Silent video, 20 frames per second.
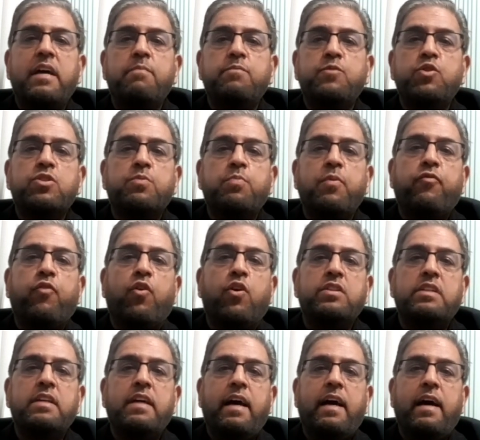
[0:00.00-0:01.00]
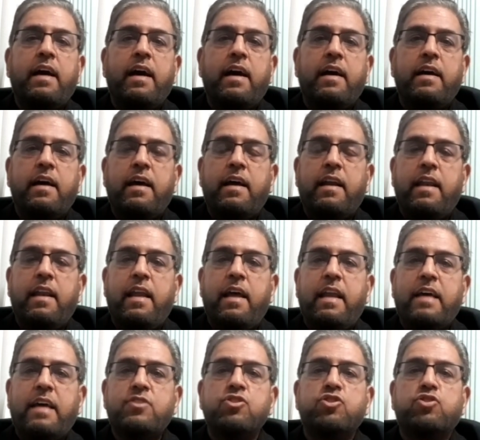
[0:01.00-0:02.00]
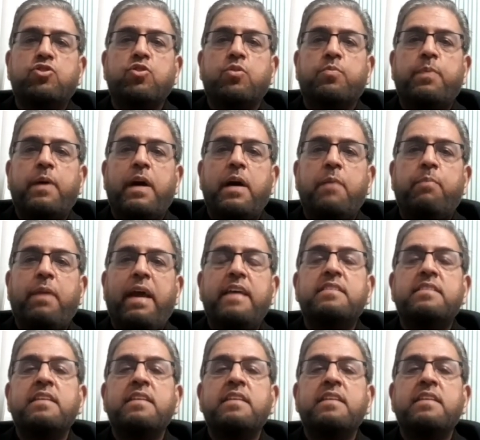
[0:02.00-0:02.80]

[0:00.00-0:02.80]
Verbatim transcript: before the uh, uh, uh election took place?